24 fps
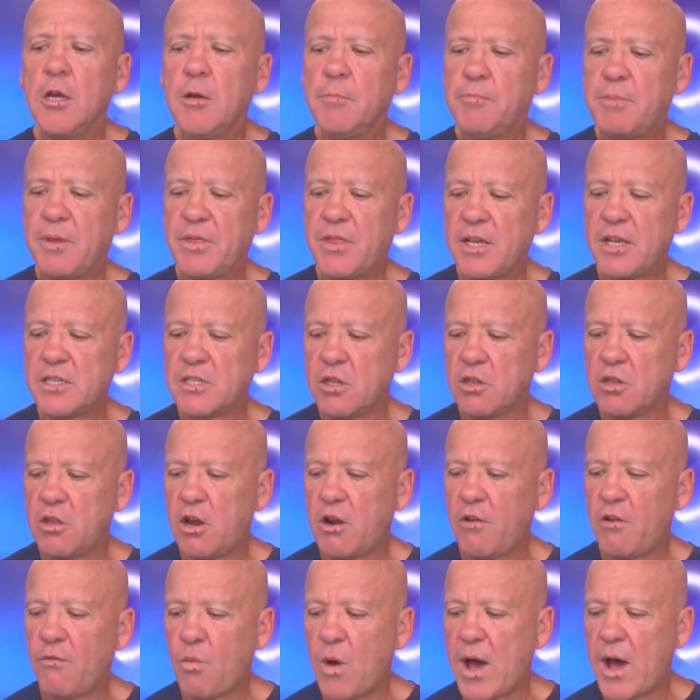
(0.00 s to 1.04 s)
But there's a lot
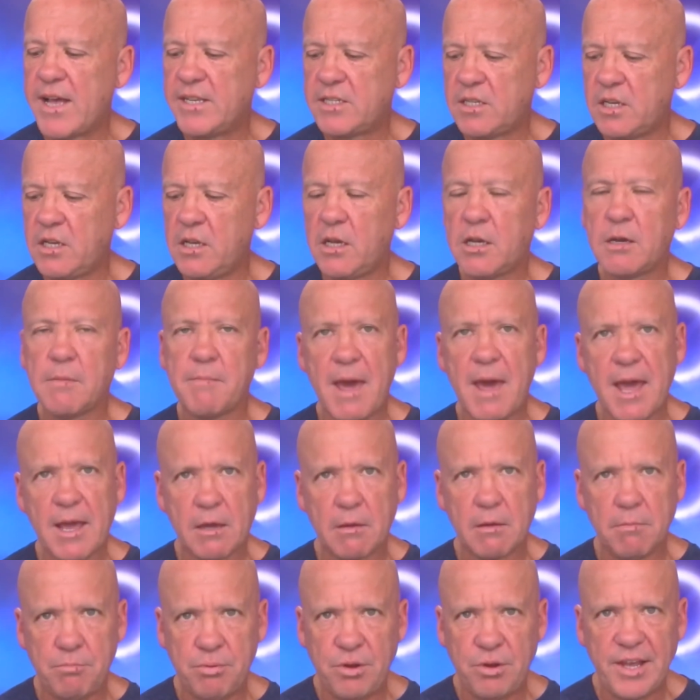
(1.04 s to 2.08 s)
of ways that you can make
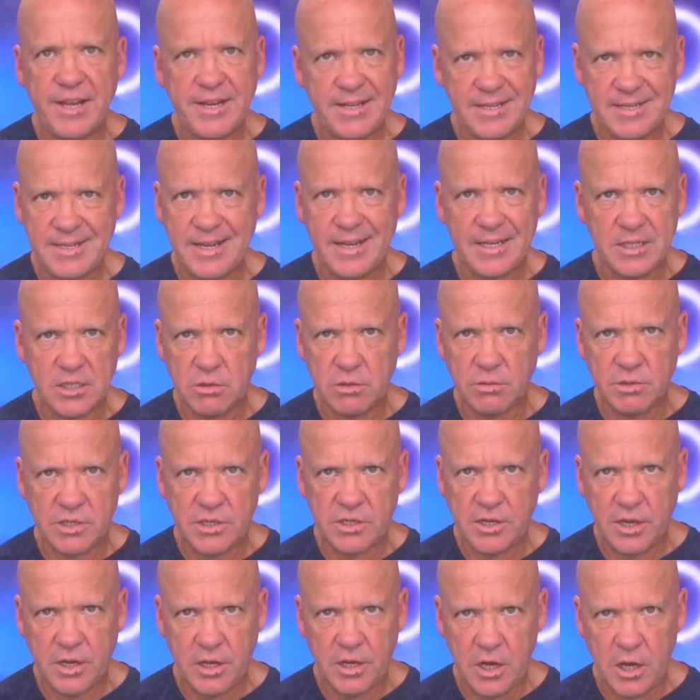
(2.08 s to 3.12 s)
complete sense to a
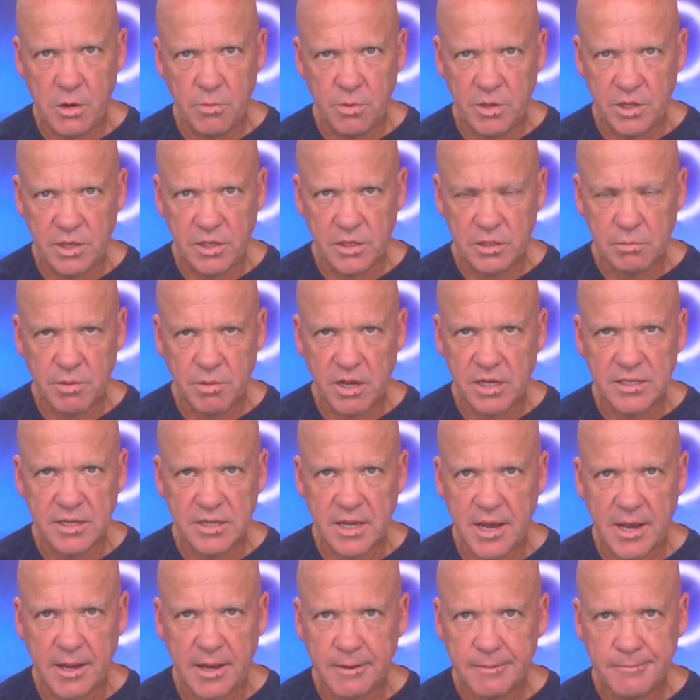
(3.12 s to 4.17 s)
CEO with this by
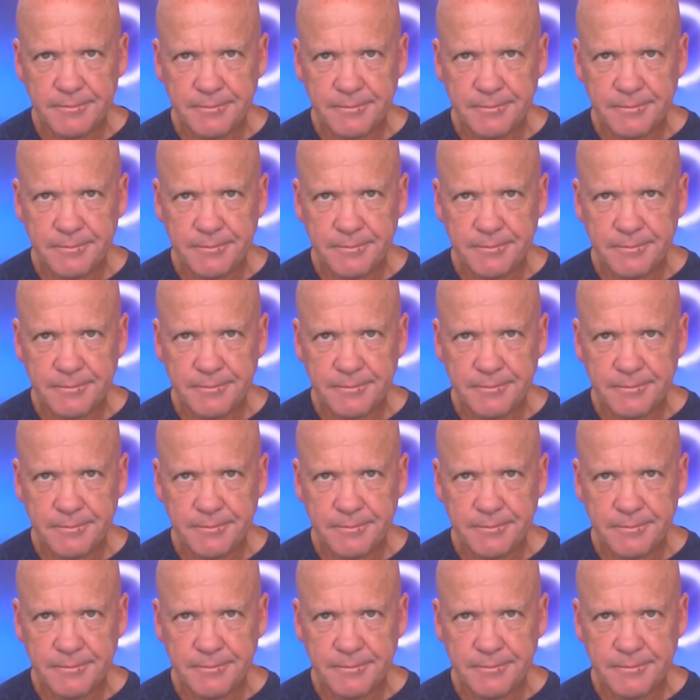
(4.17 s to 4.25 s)
saying,